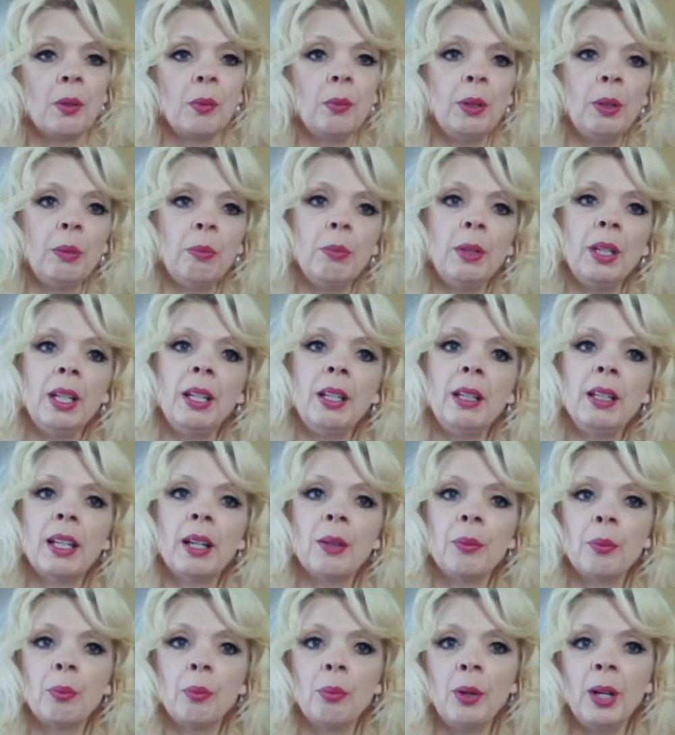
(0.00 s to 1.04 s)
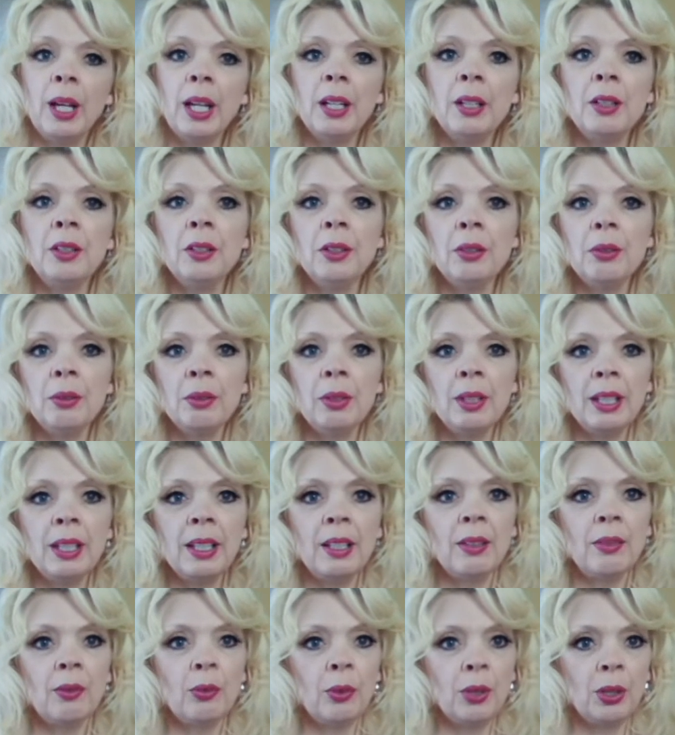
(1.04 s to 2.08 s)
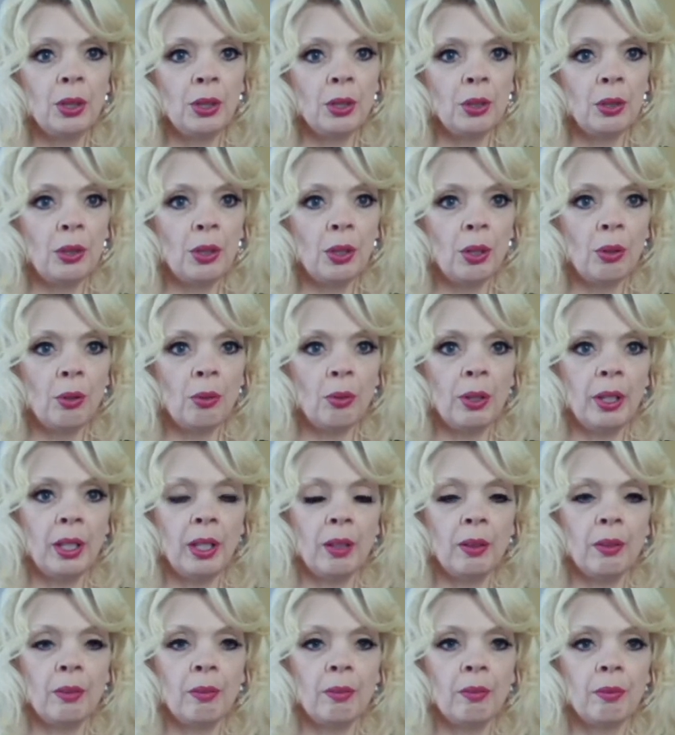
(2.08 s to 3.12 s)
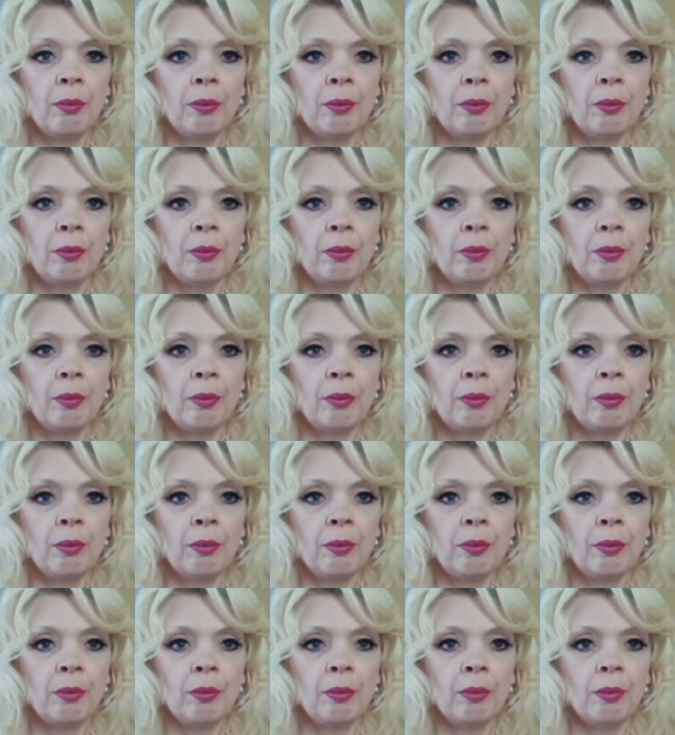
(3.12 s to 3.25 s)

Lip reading: We mean that when you live with the knowing